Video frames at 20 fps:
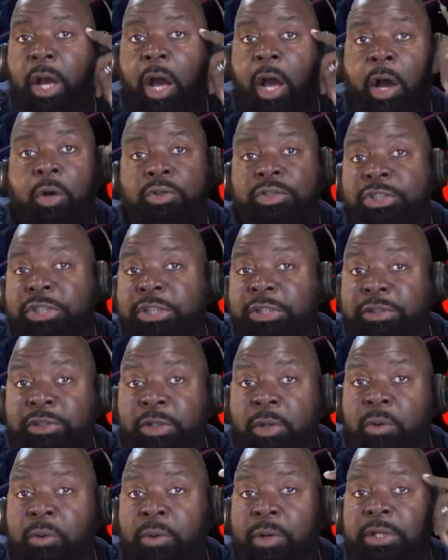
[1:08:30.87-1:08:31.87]
all she's
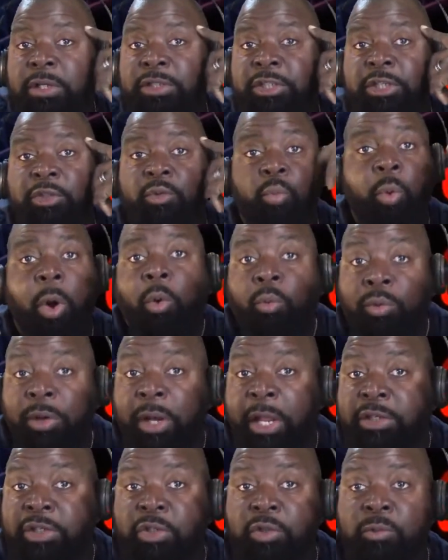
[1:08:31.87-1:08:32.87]
doing is just won't
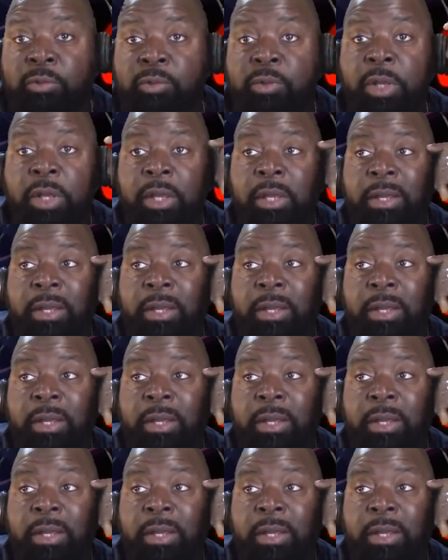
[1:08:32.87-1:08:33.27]
let you